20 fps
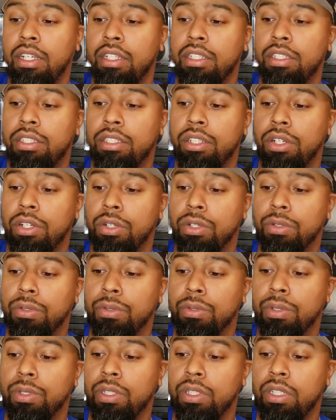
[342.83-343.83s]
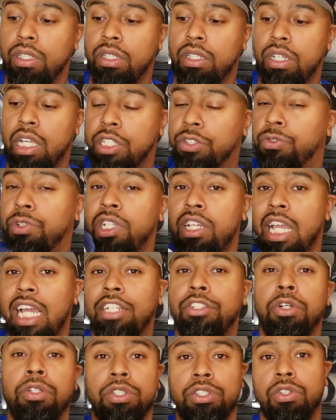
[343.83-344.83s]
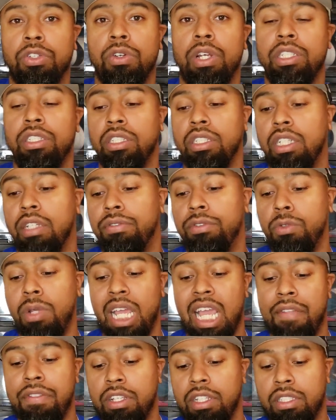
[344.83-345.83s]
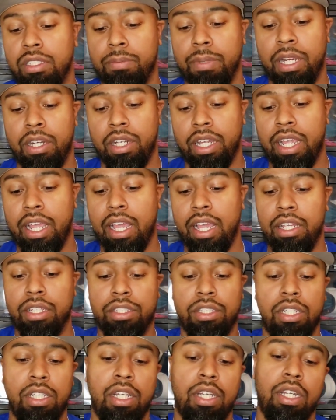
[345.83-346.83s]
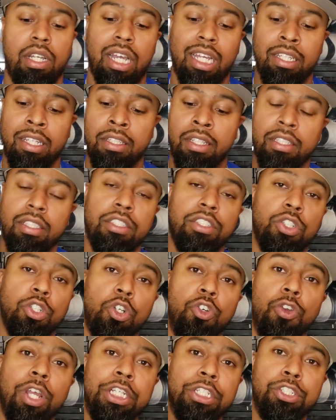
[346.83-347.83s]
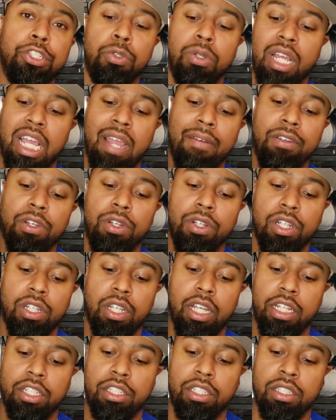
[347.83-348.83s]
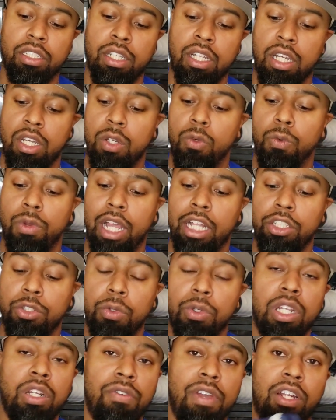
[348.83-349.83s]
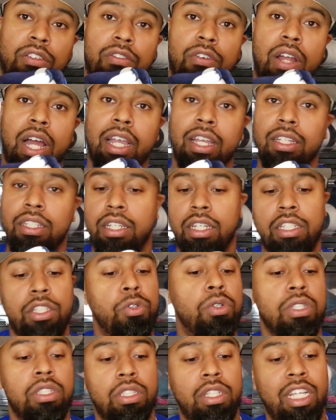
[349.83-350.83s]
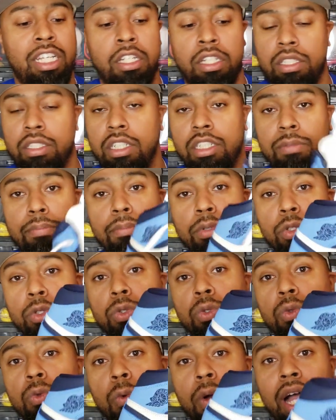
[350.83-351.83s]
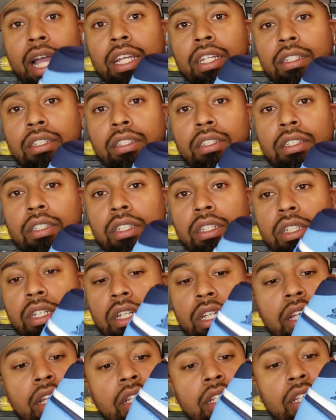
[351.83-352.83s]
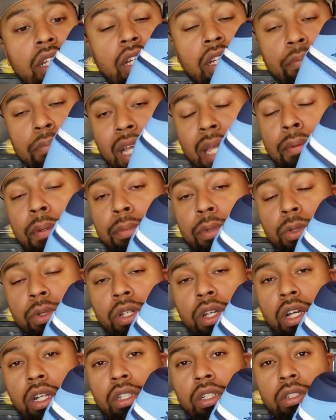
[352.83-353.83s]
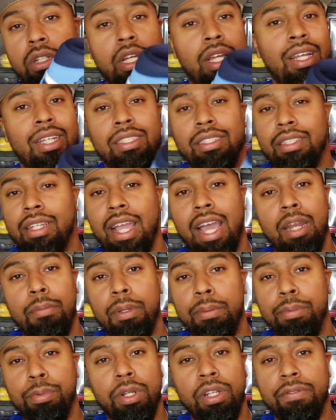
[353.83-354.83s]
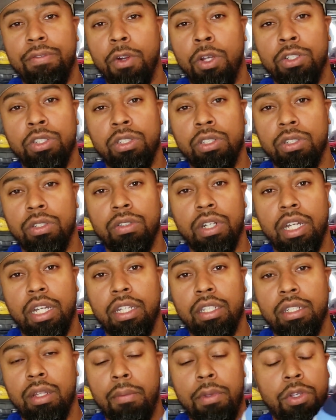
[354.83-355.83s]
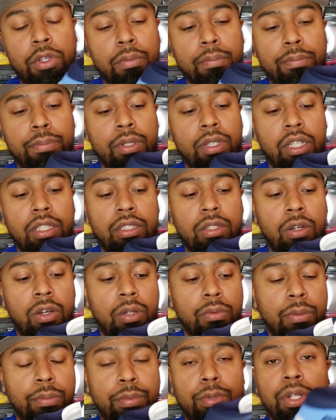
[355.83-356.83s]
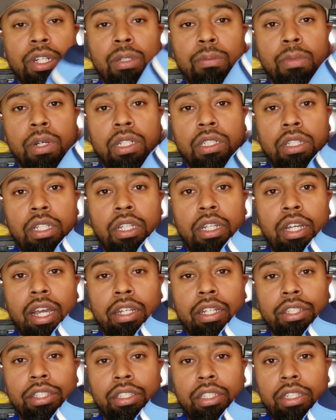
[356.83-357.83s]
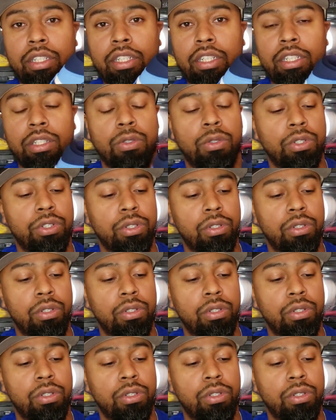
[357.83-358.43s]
So it's really at your discretion. If you have the spare cash, I think this is a great shoe to have in your collection. When I do get around to rocking it, you can see that this blue, white, and baby blue color, it's got to be pretty versatile, right? I mean, you can put this on with pretty much any kind of jean or